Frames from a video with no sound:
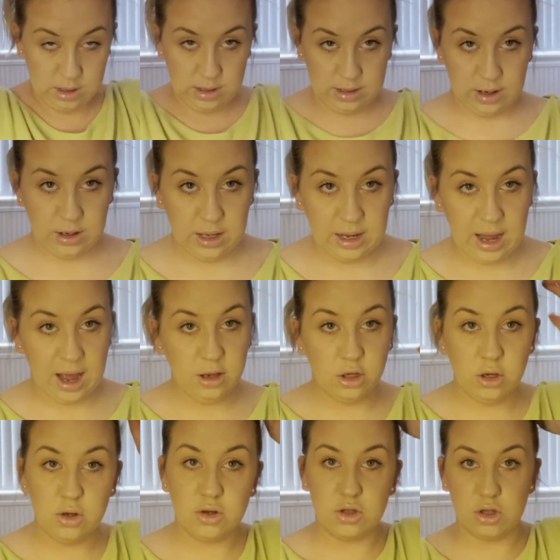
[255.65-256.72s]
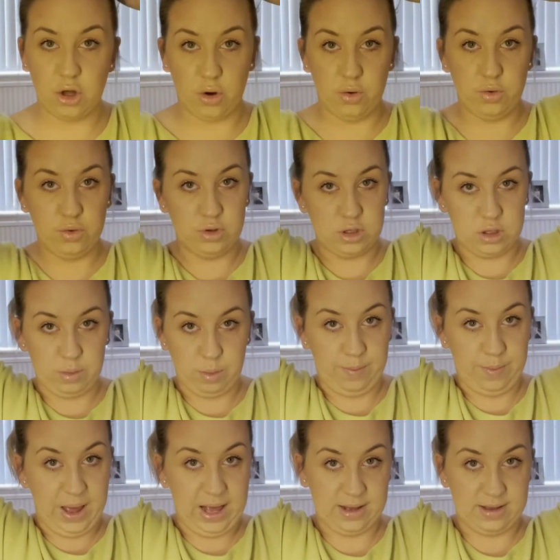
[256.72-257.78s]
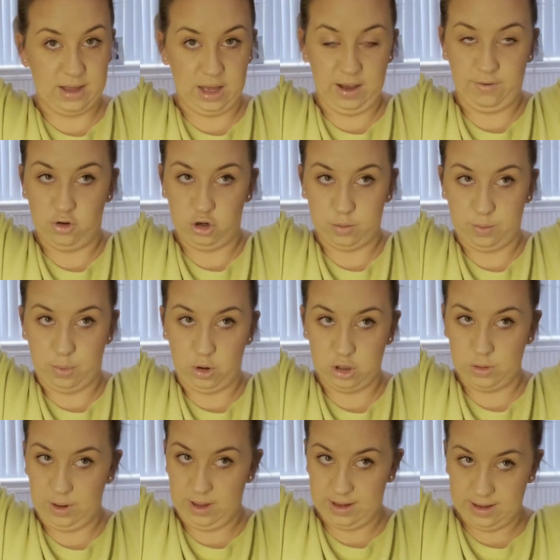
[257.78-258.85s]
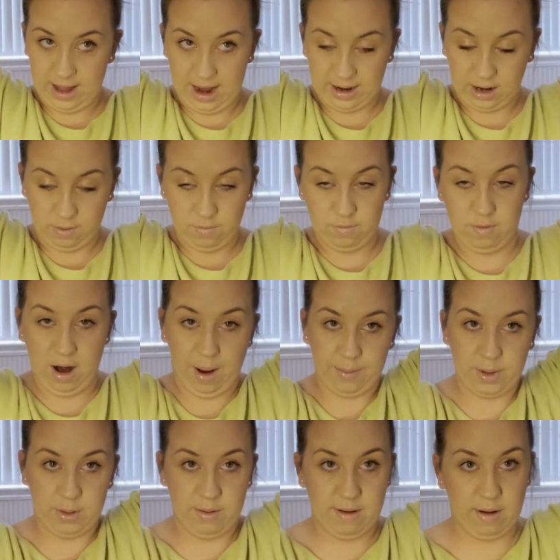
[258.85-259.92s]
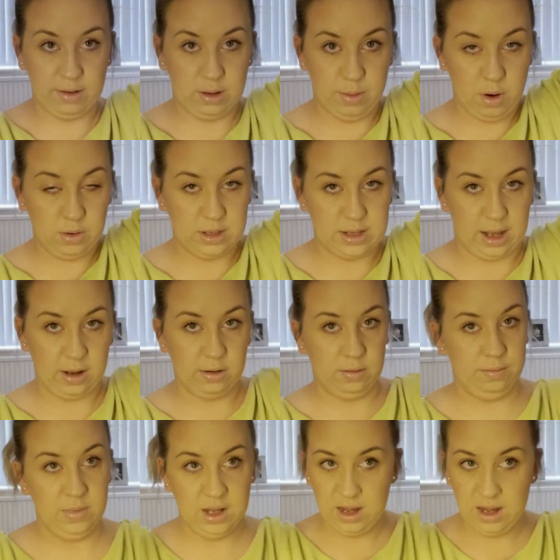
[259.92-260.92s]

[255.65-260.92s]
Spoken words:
Now you can use those bits that you've just put to either side and wrap them around the ponytail.